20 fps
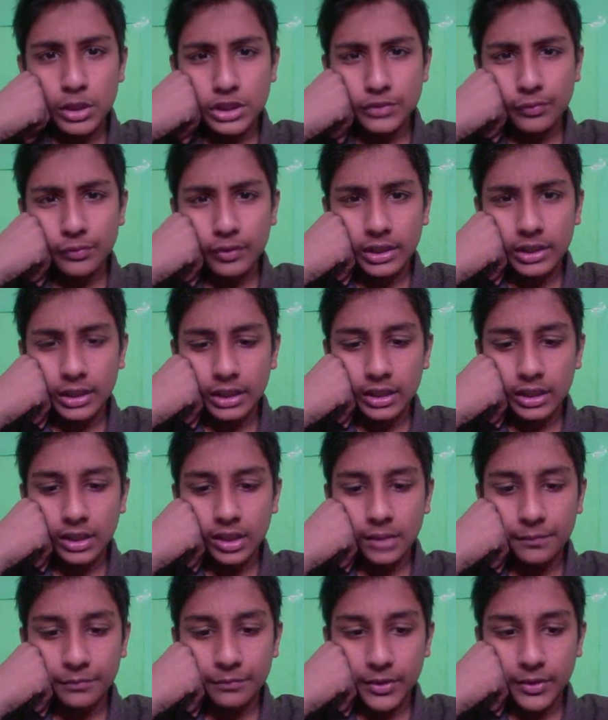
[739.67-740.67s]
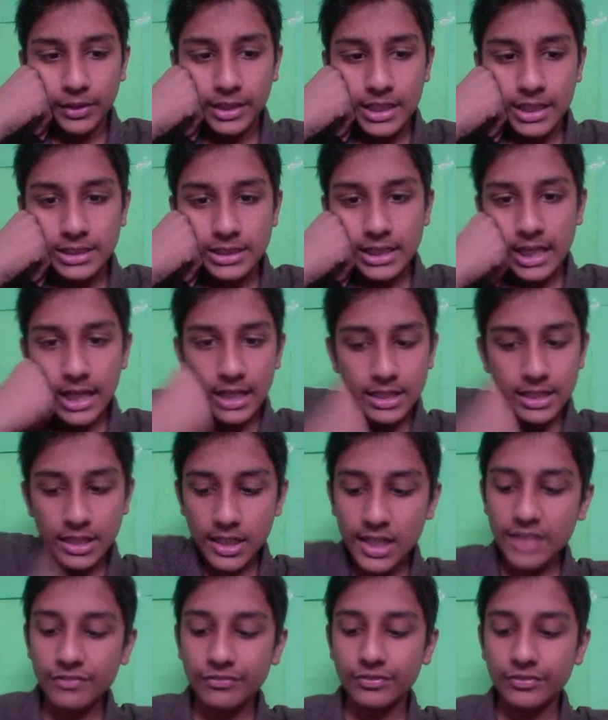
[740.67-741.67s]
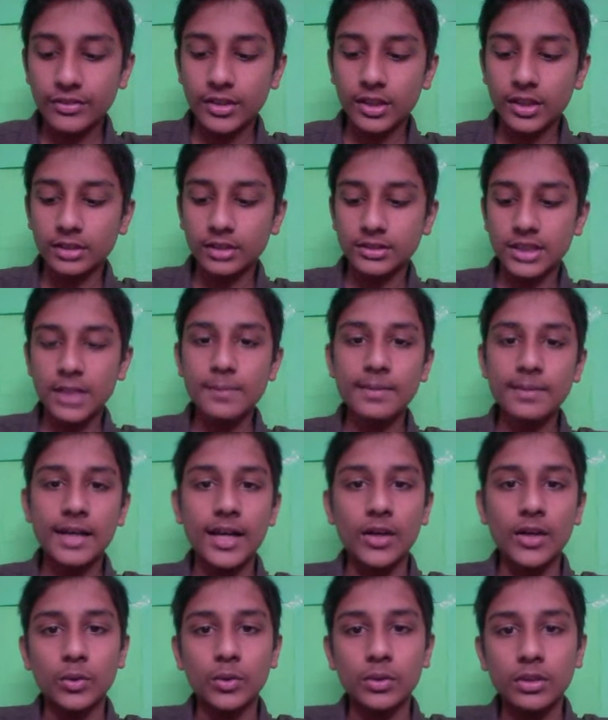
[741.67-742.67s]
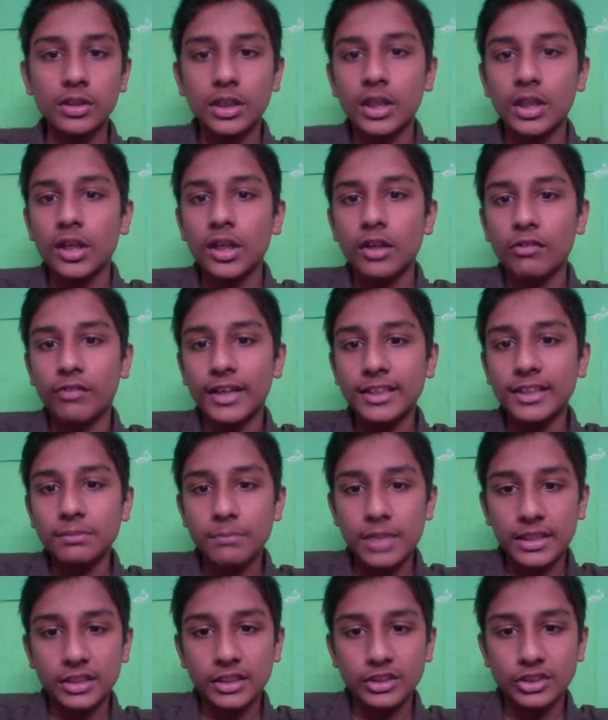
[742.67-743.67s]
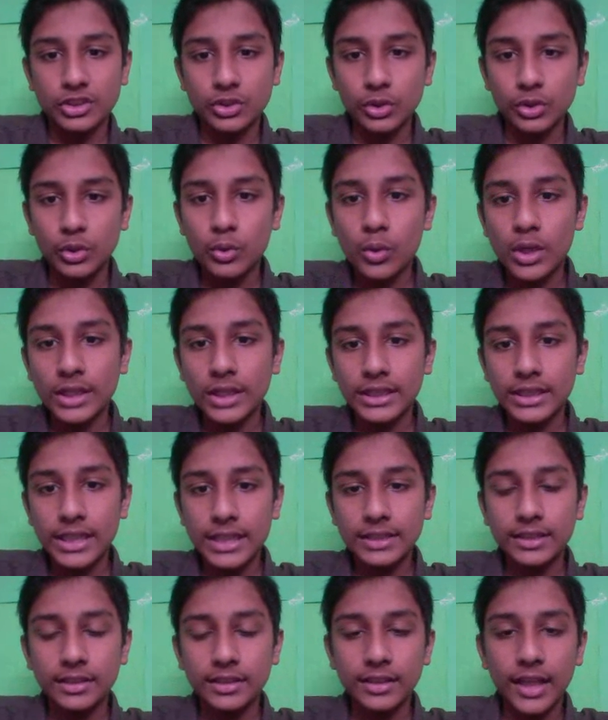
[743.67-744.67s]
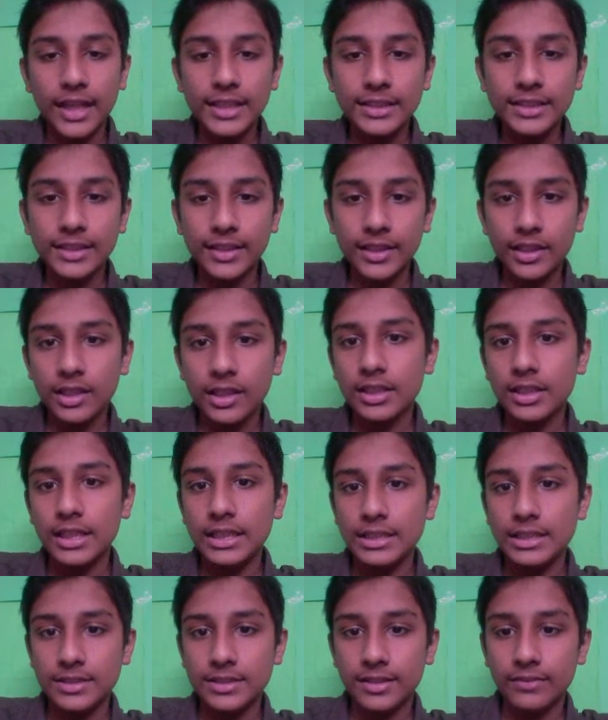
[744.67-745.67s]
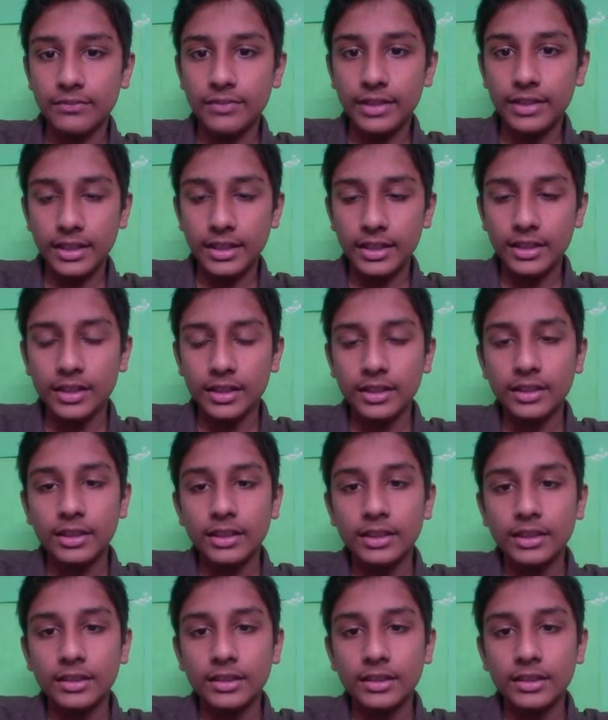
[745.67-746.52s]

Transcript: for it, and if somehow white manages to coordinate the knight here in some way, the